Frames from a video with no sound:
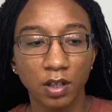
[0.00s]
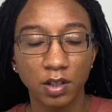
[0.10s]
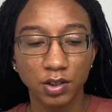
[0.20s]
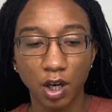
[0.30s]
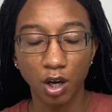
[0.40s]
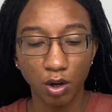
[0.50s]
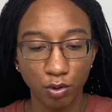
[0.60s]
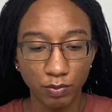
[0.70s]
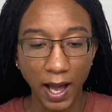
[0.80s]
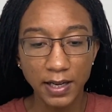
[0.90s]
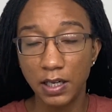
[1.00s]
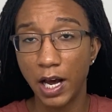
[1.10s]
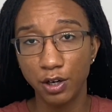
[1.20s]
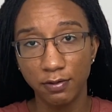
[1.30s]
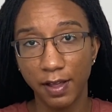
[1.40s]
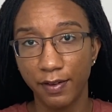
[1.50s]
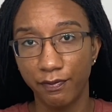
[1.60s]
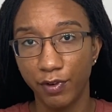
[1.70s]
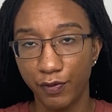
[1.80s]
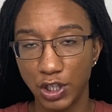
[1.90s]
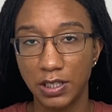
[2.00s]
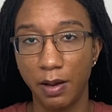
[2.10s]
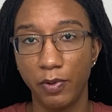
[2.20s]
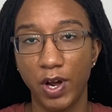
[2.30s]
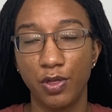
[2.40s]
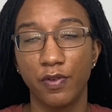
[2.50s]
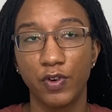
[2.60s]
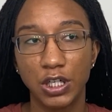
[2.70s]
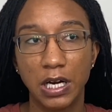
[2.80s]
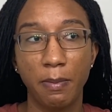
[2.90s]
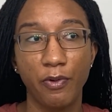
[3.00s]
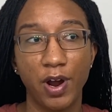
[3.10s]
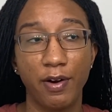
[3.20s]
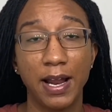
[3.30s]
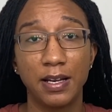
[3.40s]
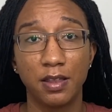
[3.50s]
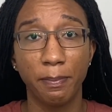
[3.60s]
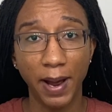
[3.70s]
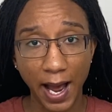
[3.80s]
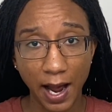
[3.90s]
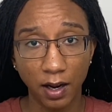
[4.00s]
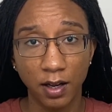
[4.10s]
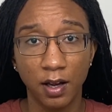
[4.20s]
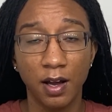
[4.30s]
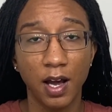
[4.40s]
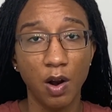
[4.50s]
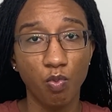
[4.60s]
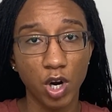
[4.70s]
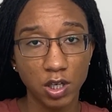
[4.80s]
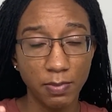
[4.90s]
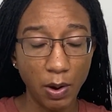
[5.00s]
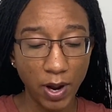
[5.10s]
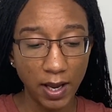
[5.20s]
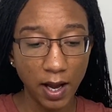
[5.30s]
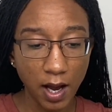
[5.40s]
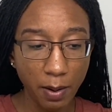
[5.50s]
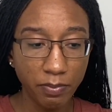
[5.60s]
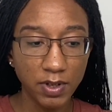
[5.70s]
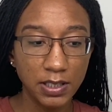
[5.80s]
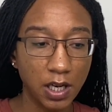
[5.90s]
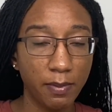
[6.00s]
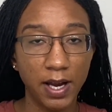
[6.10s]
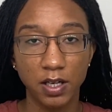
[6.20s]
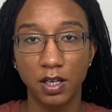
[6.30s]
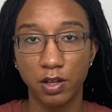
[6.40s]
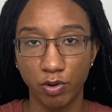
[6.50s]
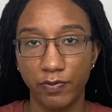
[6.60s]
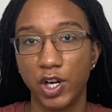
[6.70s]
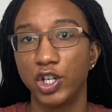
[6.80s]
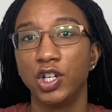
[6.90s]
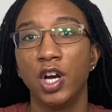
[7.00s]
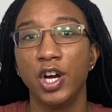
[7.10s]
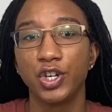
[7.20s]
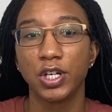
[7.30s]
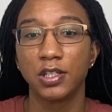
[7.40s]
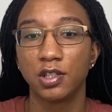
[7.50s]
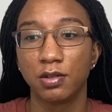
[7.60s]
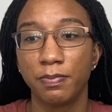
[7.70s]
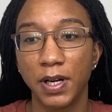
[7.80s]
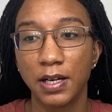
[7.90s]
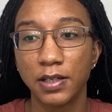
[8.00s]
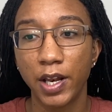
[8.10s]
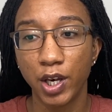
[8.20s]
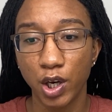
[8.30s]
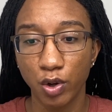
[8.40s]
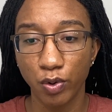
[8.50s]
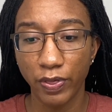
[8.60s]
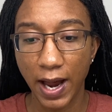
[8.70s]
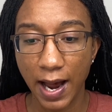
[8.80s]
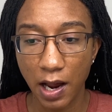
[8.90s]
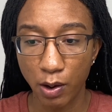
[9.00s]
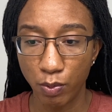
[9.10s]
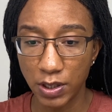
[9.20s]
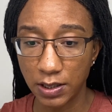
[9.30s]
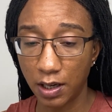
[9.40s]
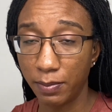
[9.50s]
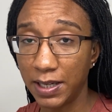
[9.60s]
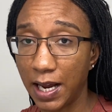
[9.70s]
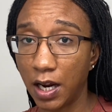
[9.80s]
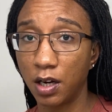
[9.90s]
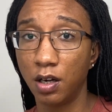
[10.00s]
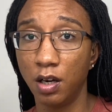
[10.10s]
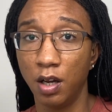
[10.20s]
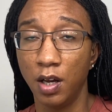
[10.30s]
So I did not do that the first time around. The first time around I did the back and worked my way up. This time I did the reverse just because I knew that it was going to be taking